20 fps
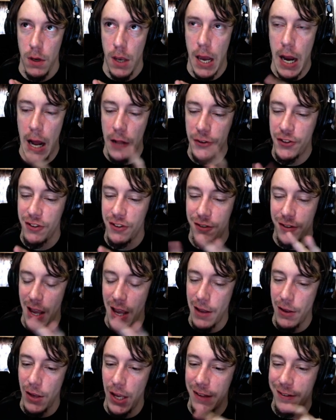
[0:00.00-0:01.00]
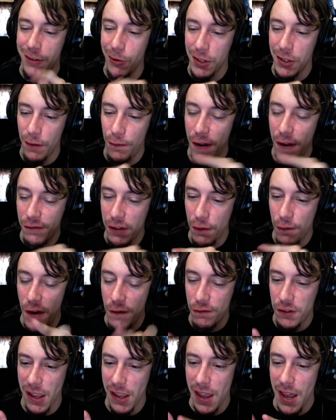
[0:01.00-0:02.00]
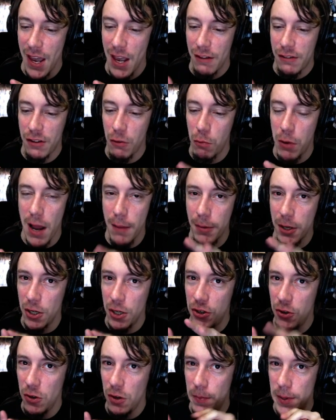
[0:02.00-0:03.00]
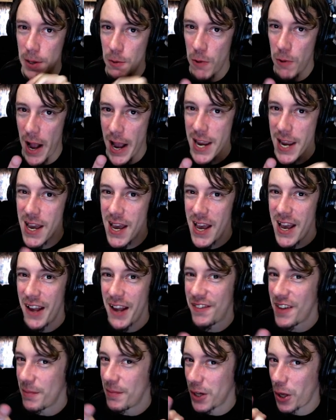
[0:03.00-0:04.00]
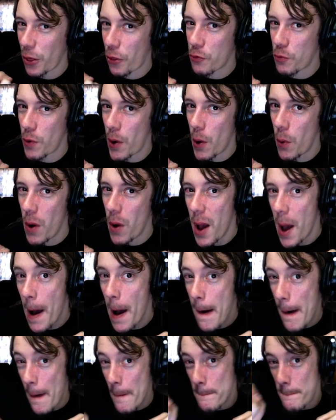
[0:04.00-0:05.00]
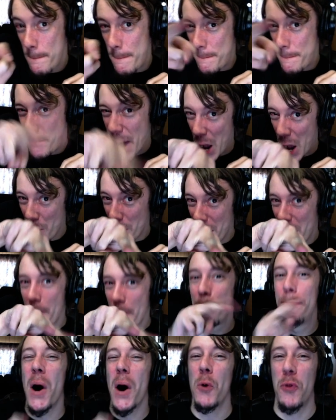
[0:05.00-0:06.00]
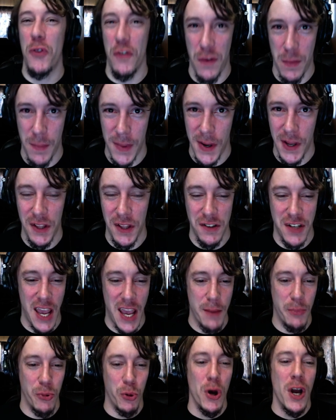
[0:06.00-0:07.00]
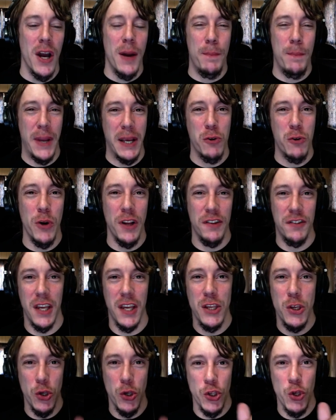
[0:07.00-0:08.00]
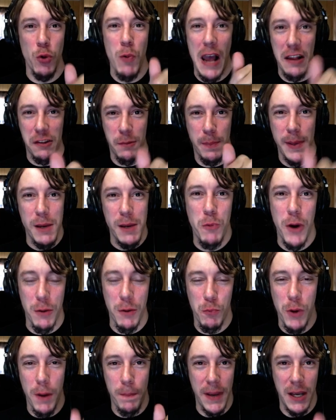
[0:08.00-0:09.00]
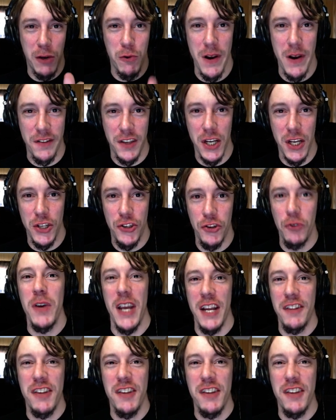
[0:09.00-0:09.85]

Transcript: And I'll just, uh, it's, so it's a 50 50. So what I'm going to do to be right is I'm going to throw, boom, both of them on the table. Bitcoin's you ask me what what Bitcoin's going to do?